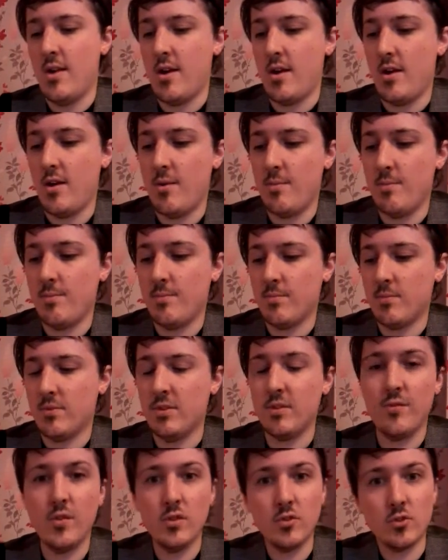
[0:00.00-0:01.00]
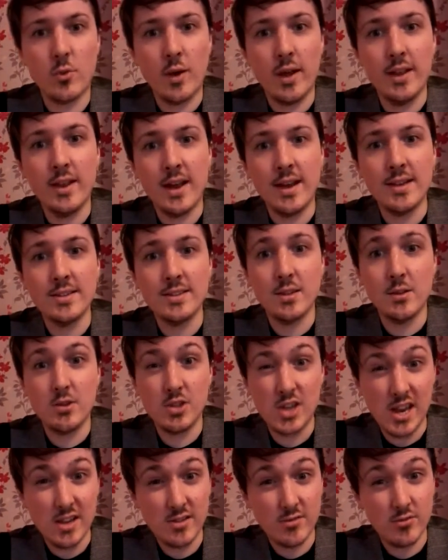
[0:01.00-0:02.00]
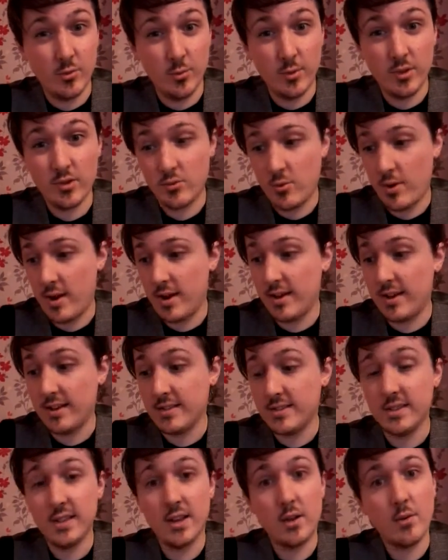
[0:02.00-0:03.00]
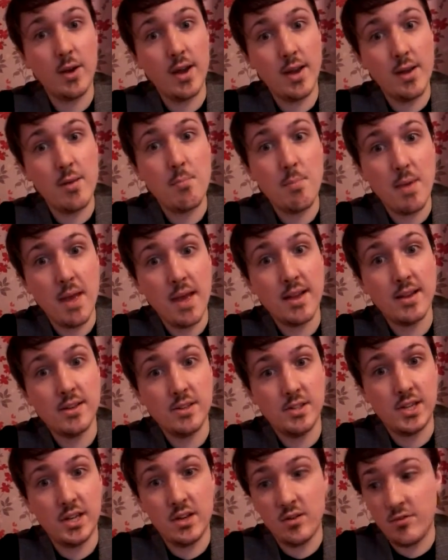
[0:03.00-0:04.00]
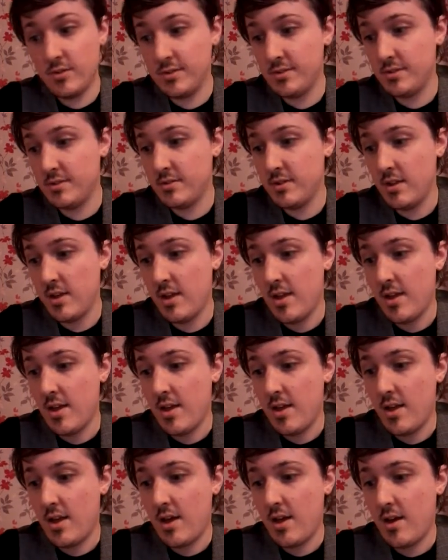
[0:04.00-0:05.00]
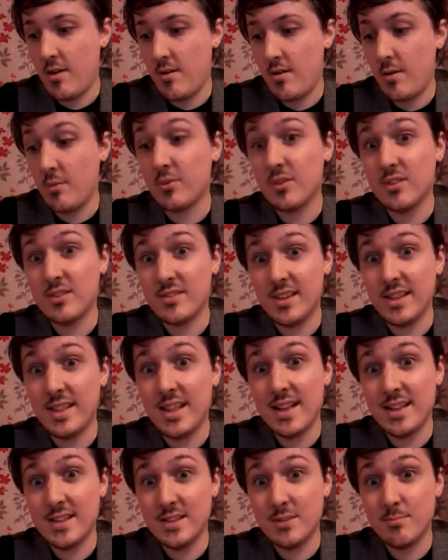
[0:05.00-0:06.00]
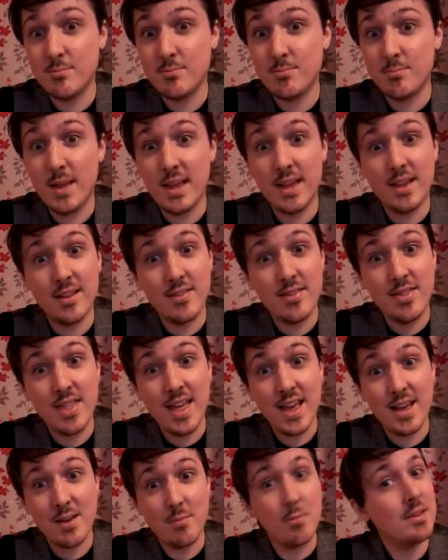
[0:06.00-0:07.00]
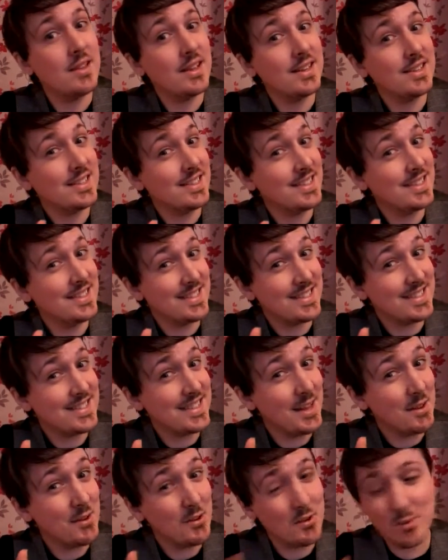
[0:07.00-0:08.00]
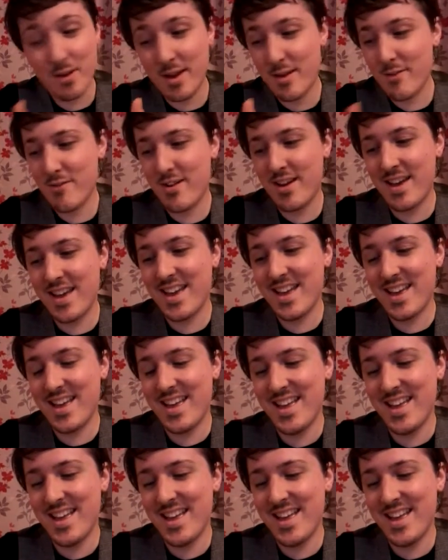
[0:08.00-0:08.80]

Because the food's quite nice, the shakes are always quite nice, and they're quite big and generous. I was going to say they're big and thick, but that didn't sound quite right.